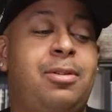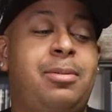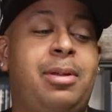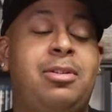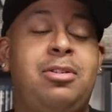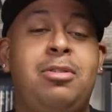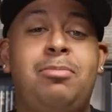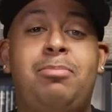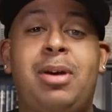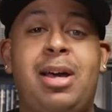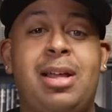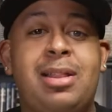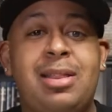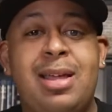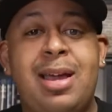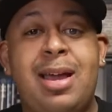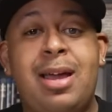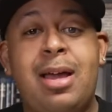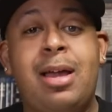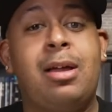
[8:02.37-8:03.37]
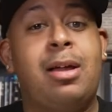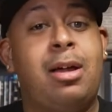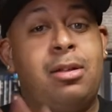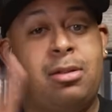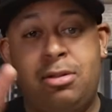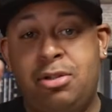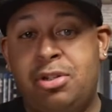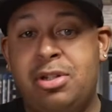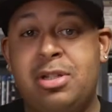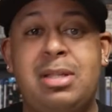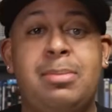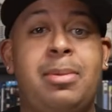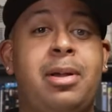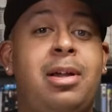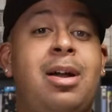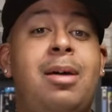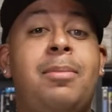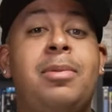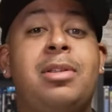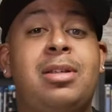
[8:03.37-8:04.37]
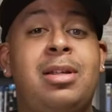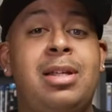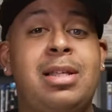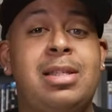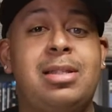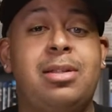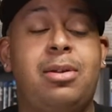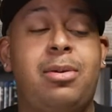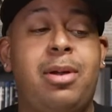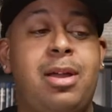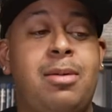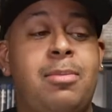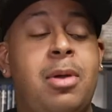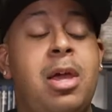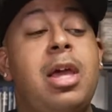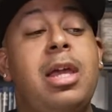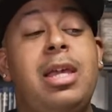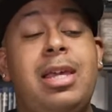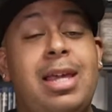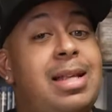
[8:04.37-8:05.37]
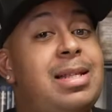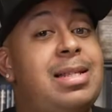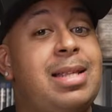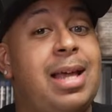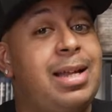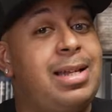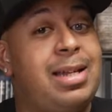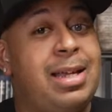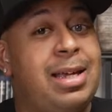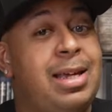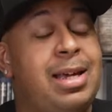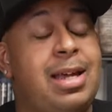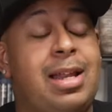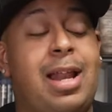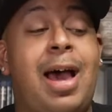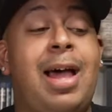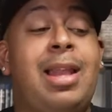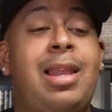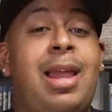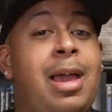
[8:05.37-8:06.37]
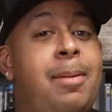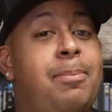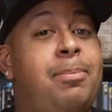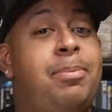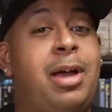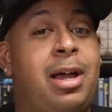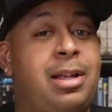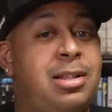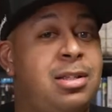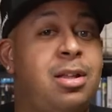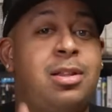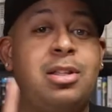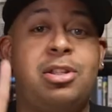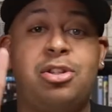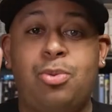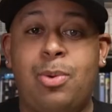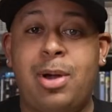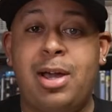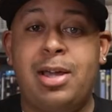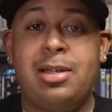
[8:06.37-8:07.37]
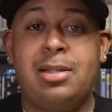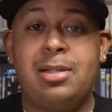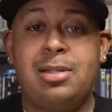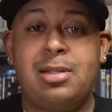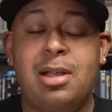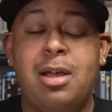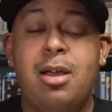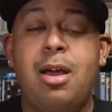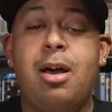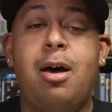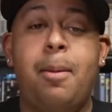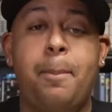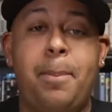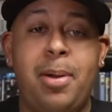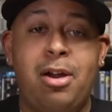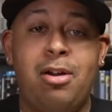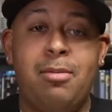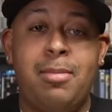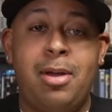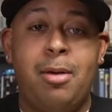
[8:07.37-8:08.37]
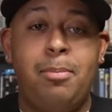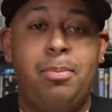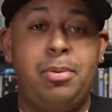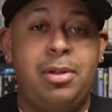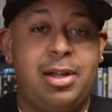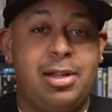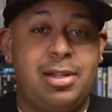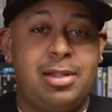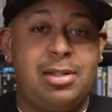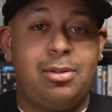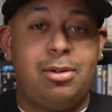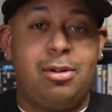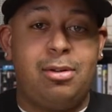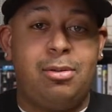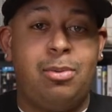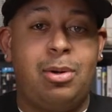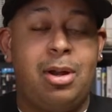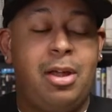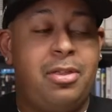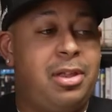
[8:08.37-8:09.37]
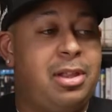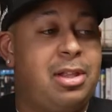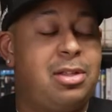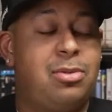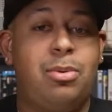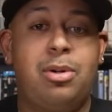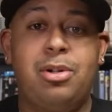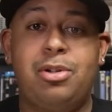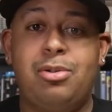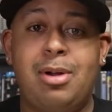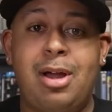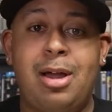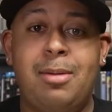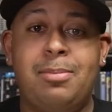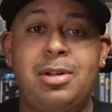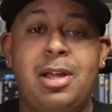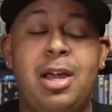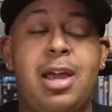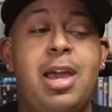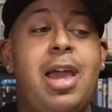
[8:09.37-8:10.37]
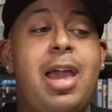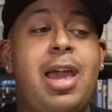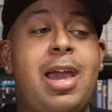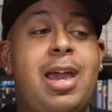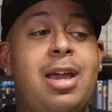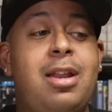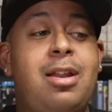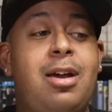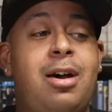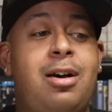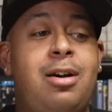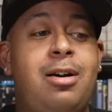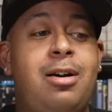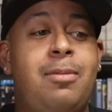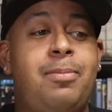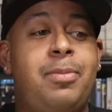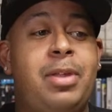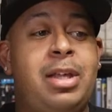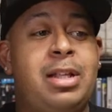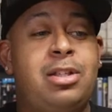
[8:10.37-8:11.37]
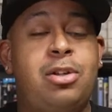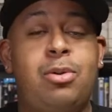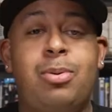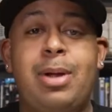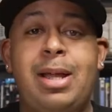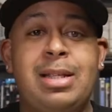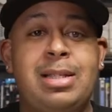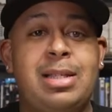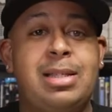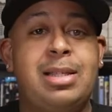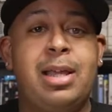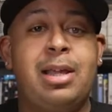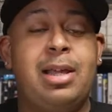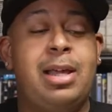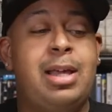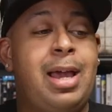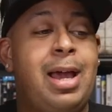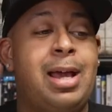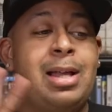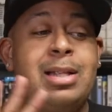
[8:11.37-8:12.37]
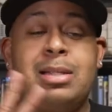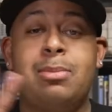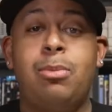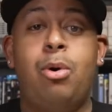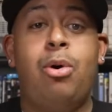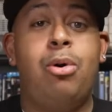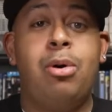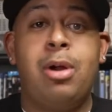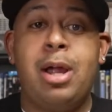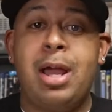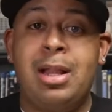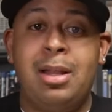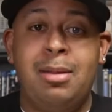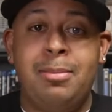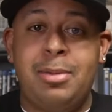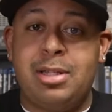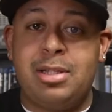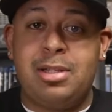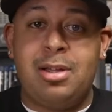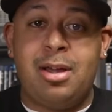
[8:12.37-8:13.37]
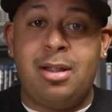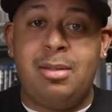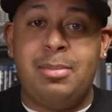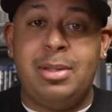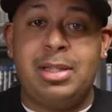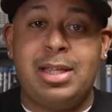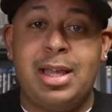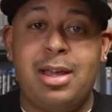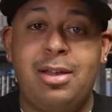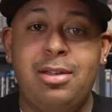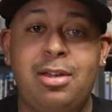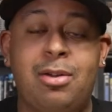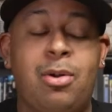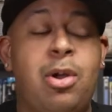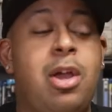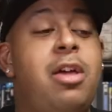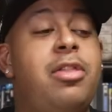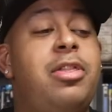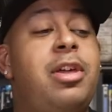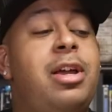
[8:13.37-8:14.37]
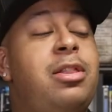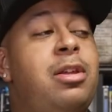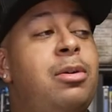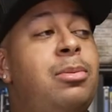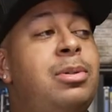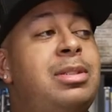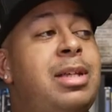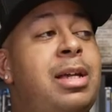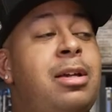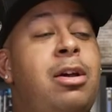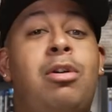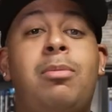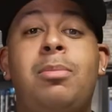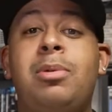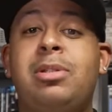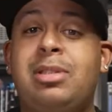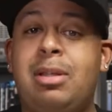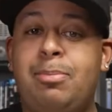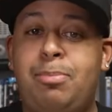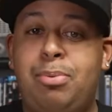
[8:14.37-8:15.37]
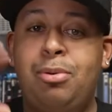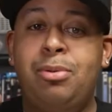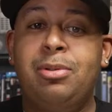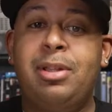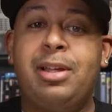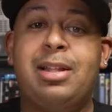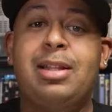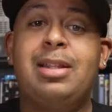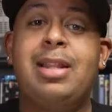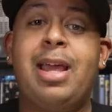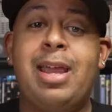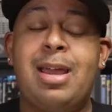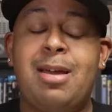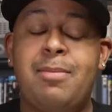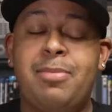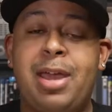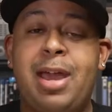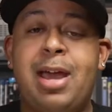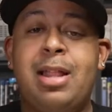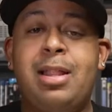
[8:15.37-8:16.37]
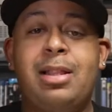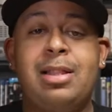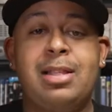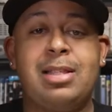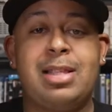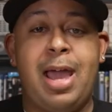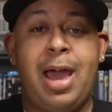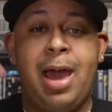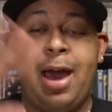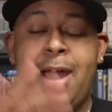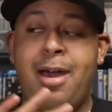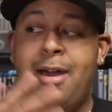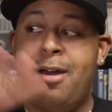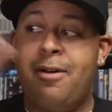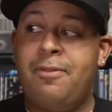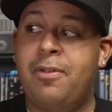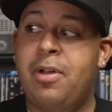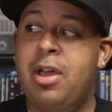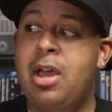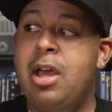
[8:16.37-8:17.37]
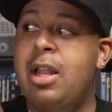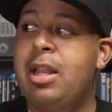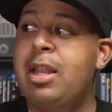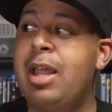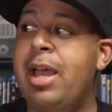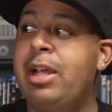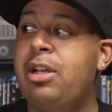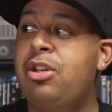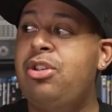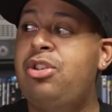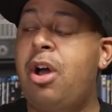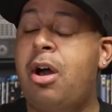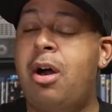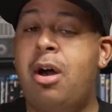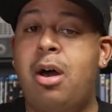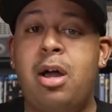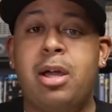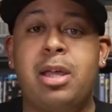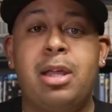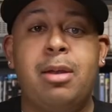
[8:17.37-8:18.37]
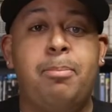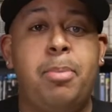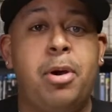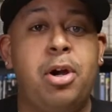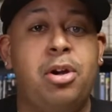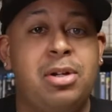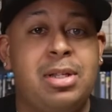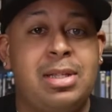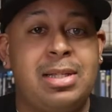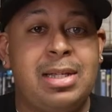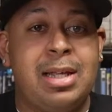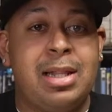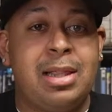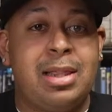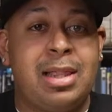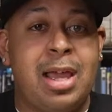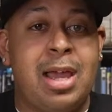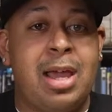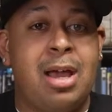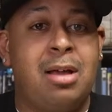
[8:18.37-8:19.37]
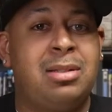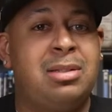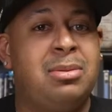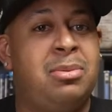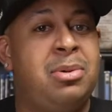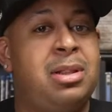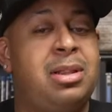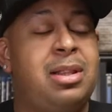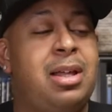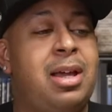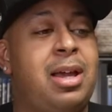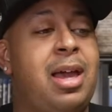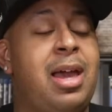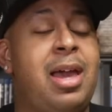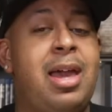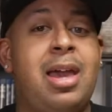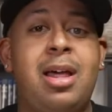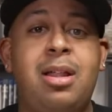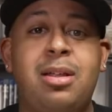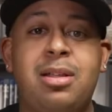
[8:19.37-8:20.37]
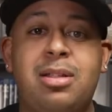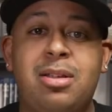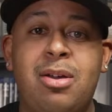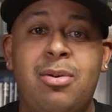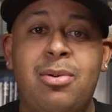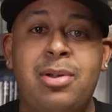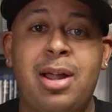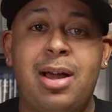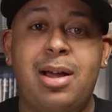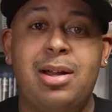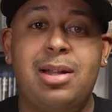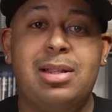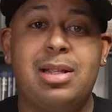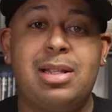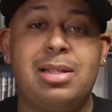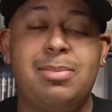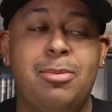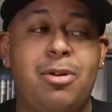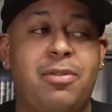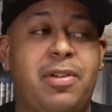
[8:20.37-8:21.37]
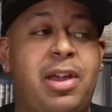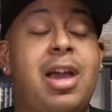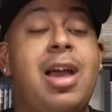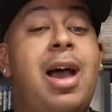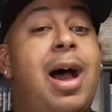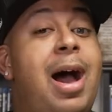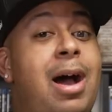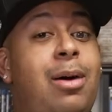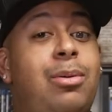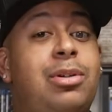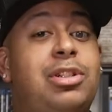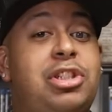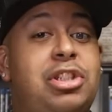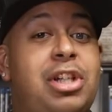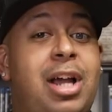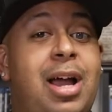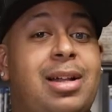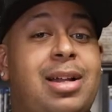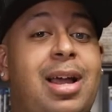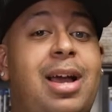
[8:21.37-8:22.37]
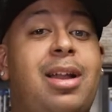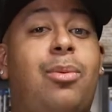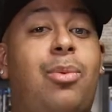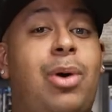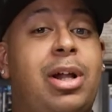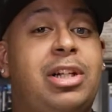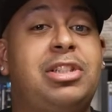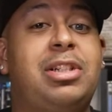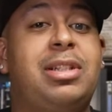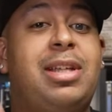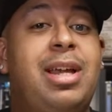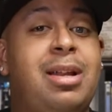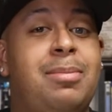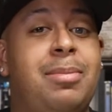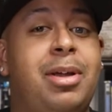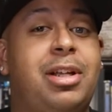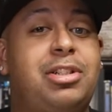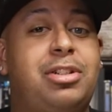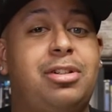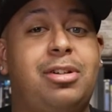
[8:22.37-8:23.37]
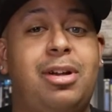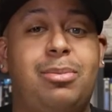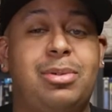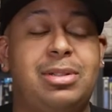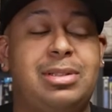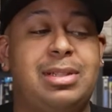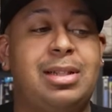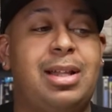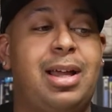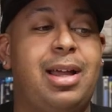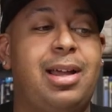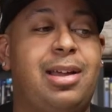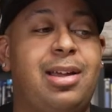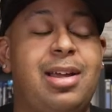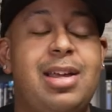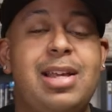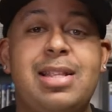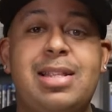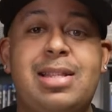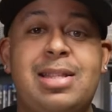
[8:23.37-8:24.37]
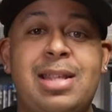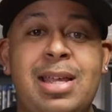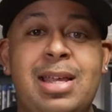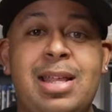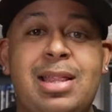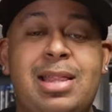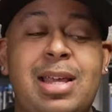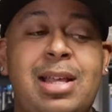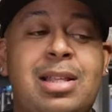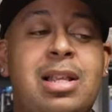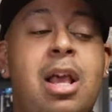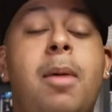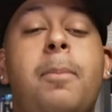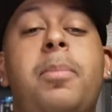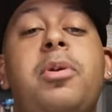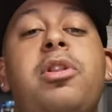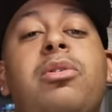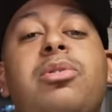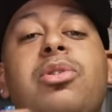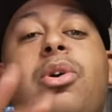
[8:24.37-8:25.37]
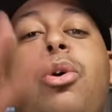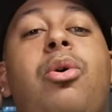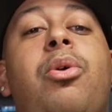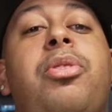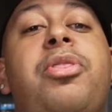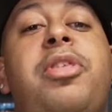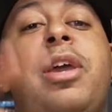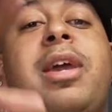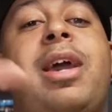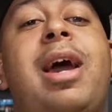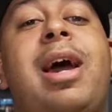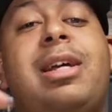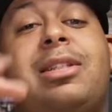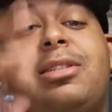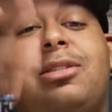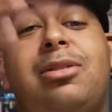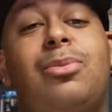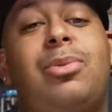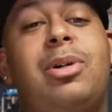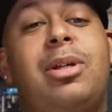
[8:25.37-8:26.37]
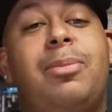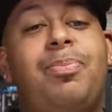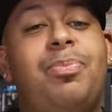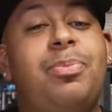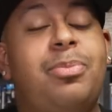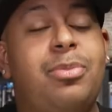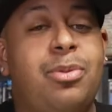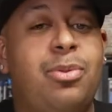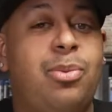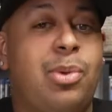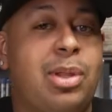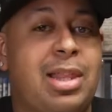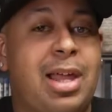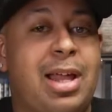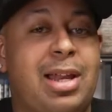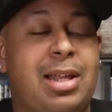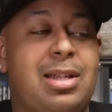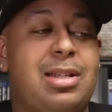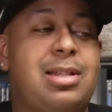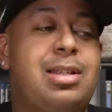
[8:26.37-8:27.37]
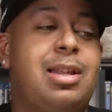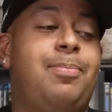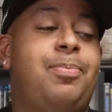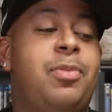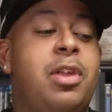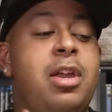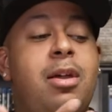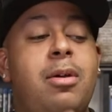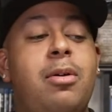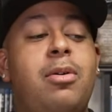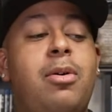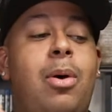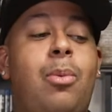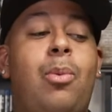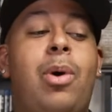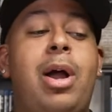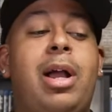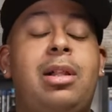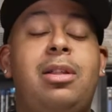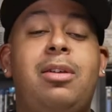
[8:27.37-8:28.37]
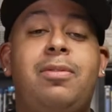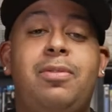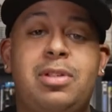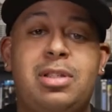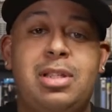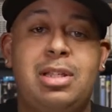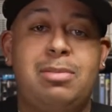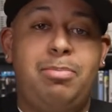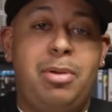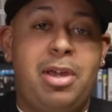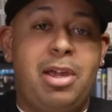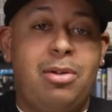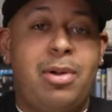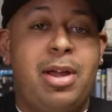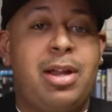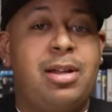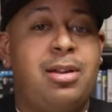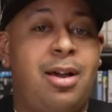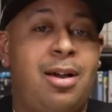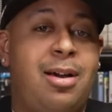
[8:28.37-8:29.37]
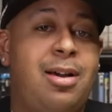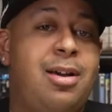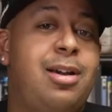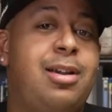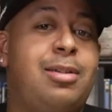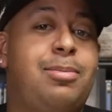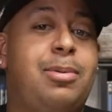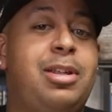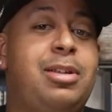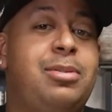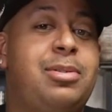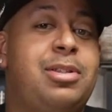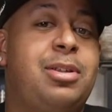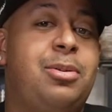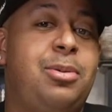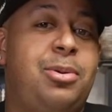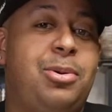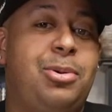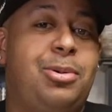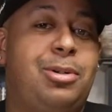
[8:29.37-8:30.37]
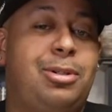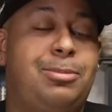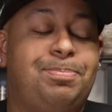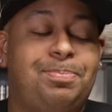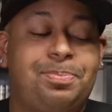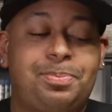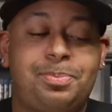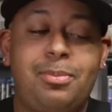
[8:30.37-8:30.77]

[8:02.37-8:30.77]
Like, you bought that? You should see my comments on Instagram. Yes, I did. I saw this twice on Paramount Plus, or I think that's where it dropped. And it's crazy. It's like, it has some horror elements, y'all. Let me tell you. There was like almost, they pulled like a lamb. They had like this half like dog and person thing. I was like, what the hell is going on in this movie? I was shocked. I had to watch it again to make sure I wasn't like seeing things. But there was a whole thing as to what that is and why Clifford's this big red dog. But he was so cool.